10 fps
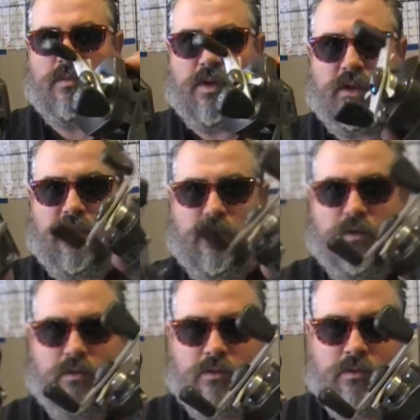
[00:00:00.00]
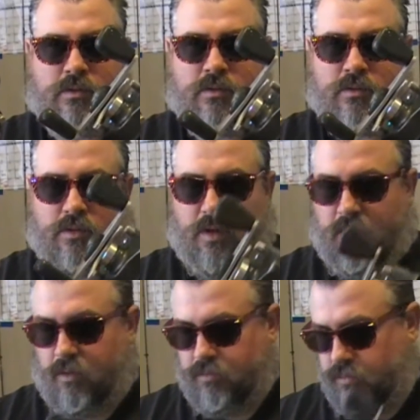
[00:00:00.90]
but you
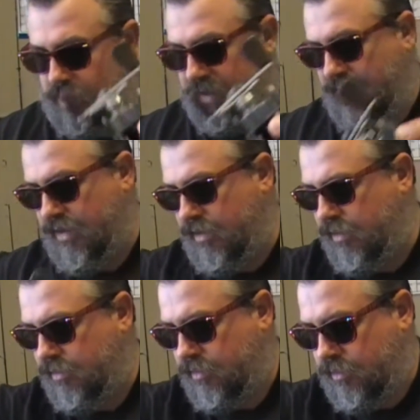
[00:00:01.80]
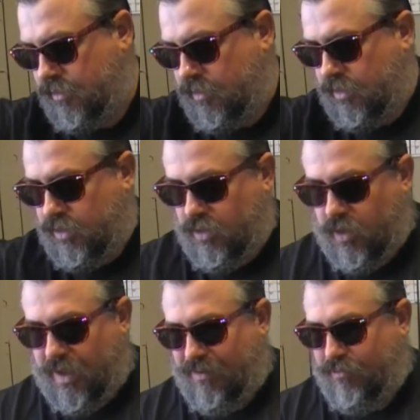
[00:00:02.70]
know, again, you can
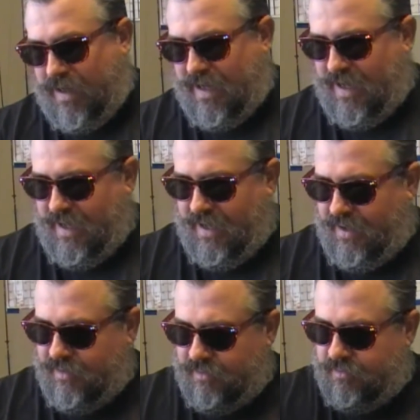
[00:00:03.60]
go out and buy